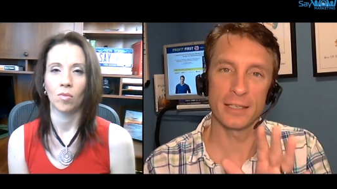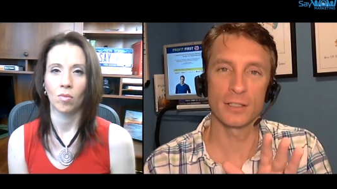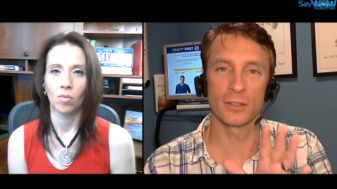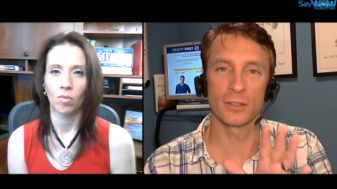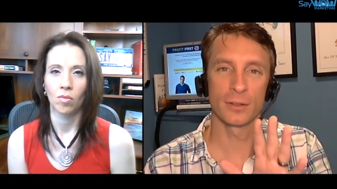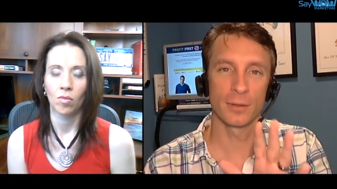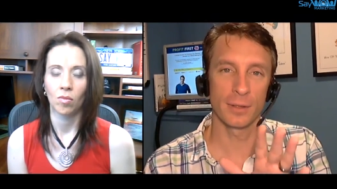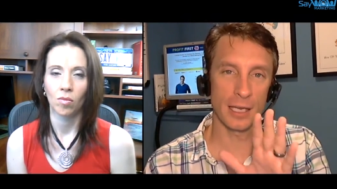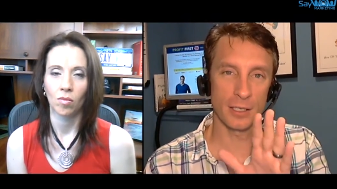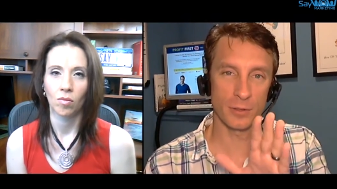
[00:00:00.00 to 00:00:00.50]
Speaker 1: But
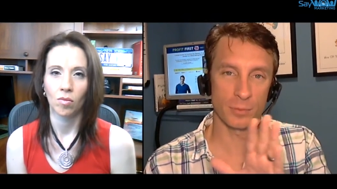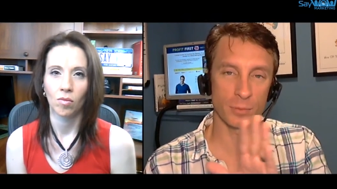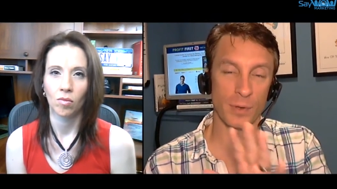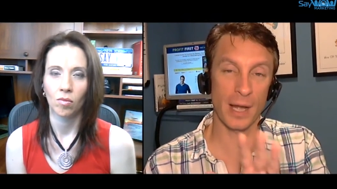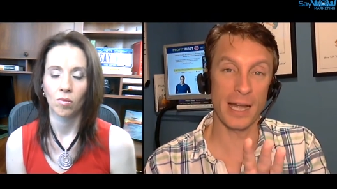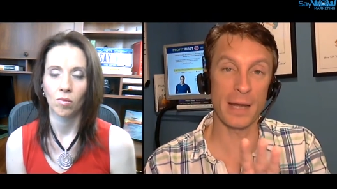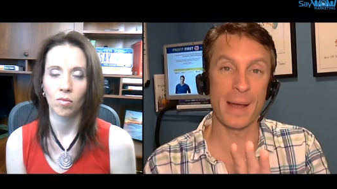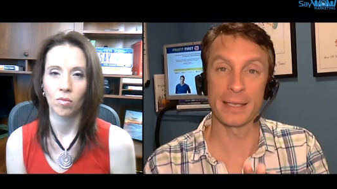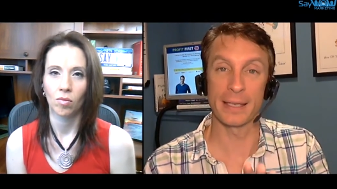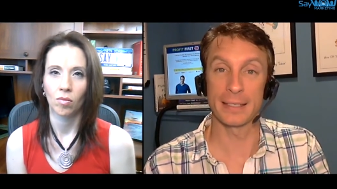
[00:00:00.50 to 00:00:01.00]
the thing is
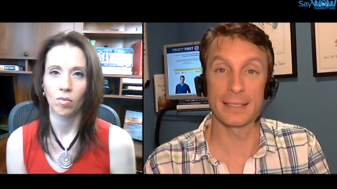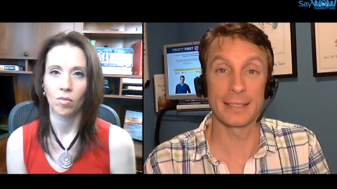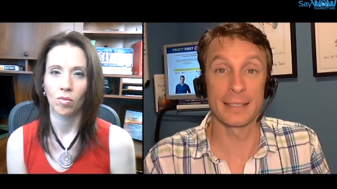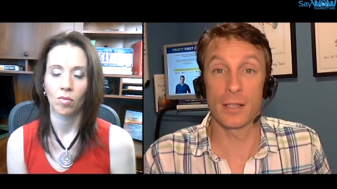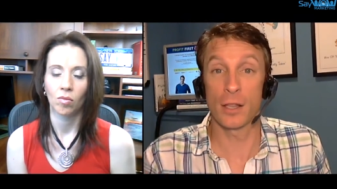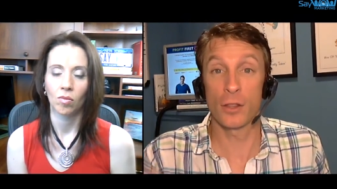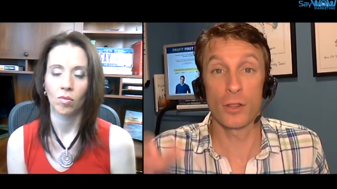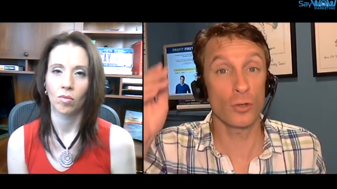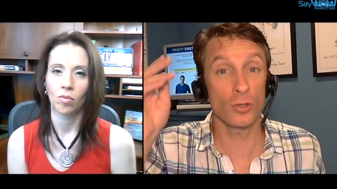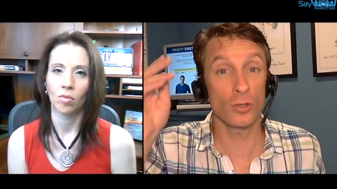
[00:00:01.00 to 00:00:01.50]
that's great
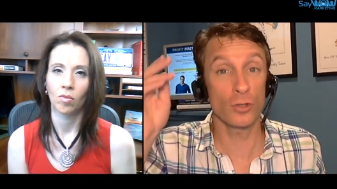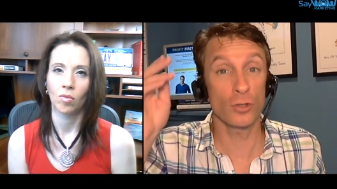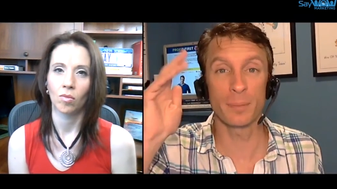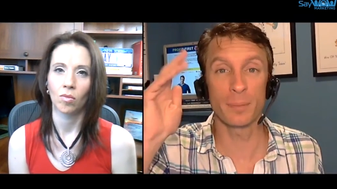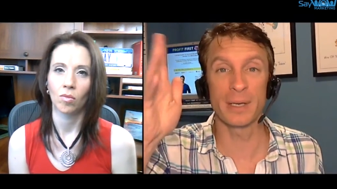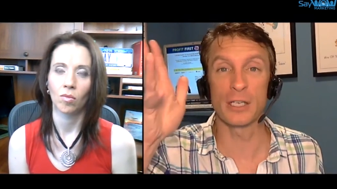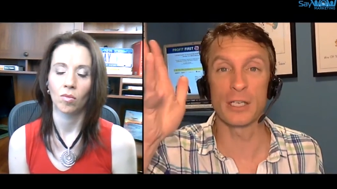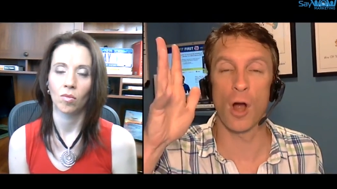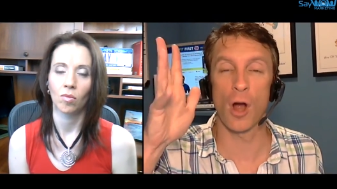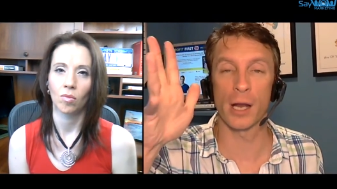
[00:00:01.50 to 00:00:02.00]
about this is
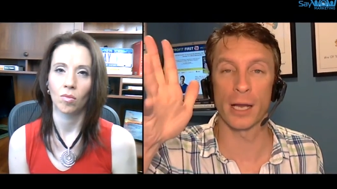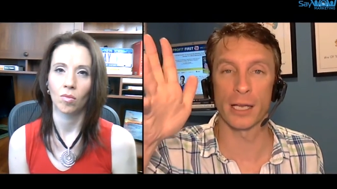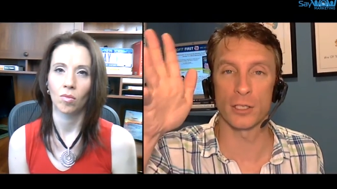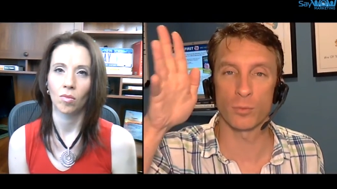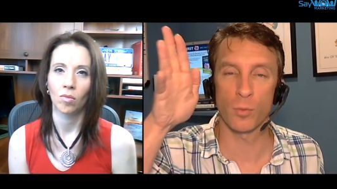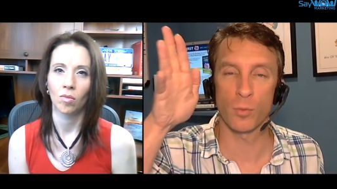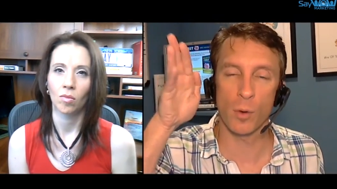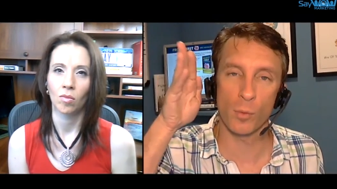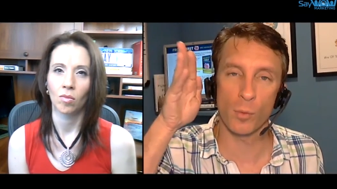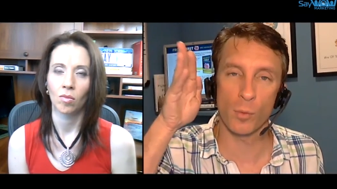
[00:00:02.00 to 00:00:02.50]
those are simply
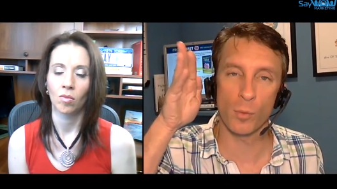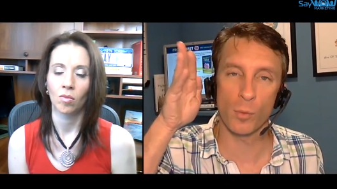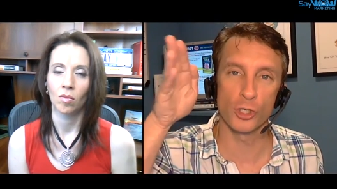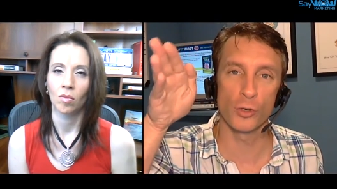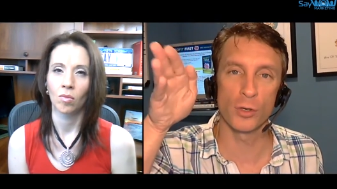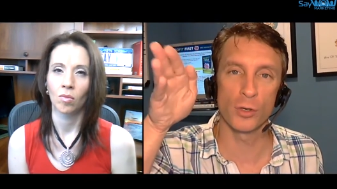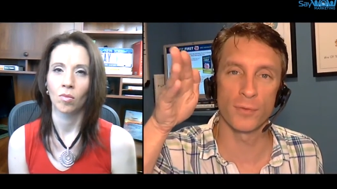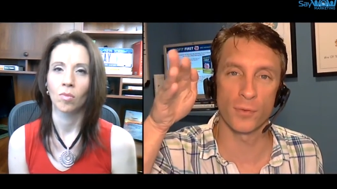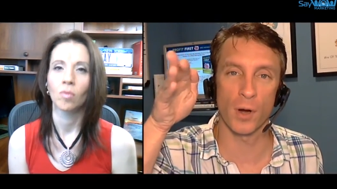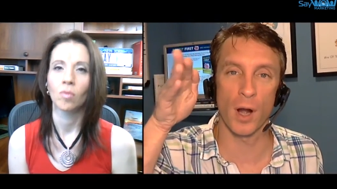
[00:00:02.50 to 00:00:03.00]
targets,
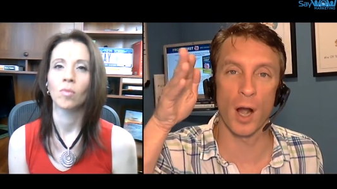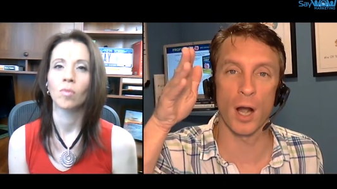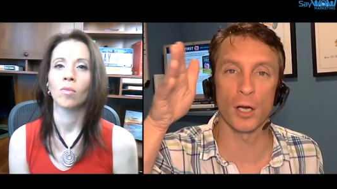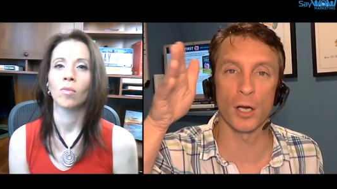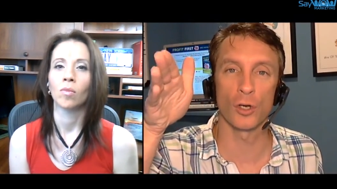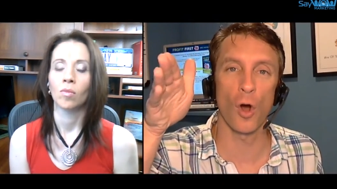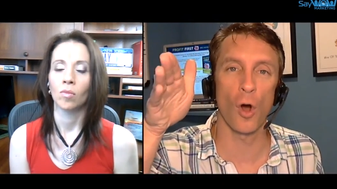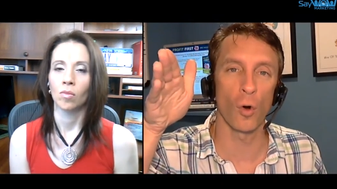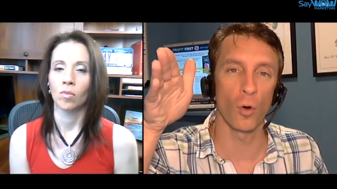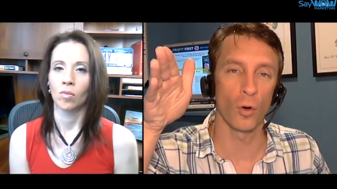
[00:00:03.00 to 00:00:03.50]
what we're
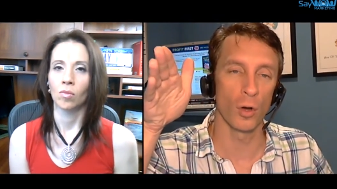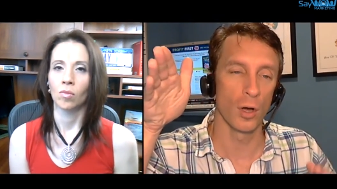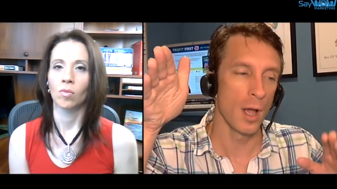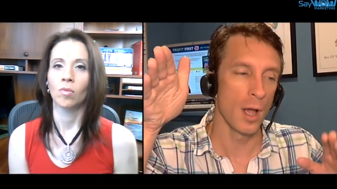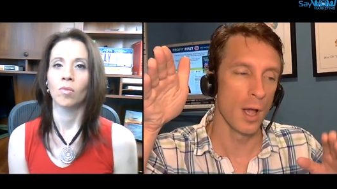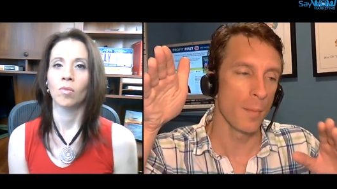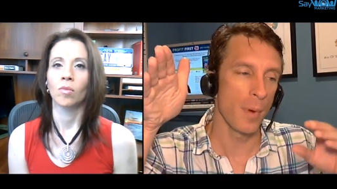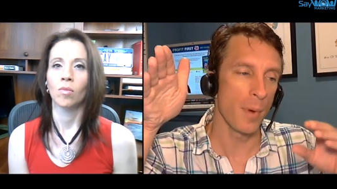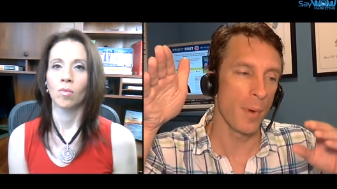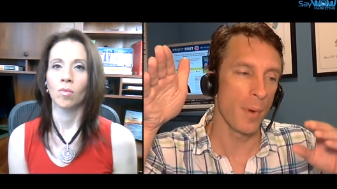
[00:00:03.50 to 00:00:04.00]
shooting for, our
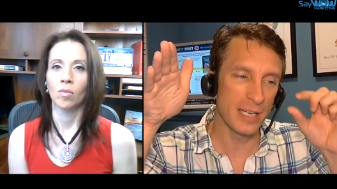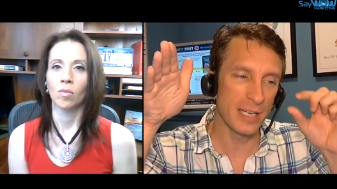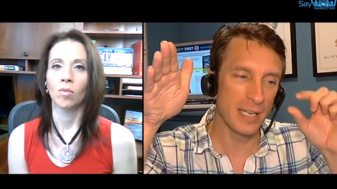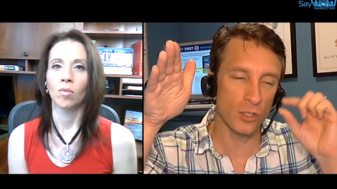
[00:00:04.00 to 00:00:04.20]
goal.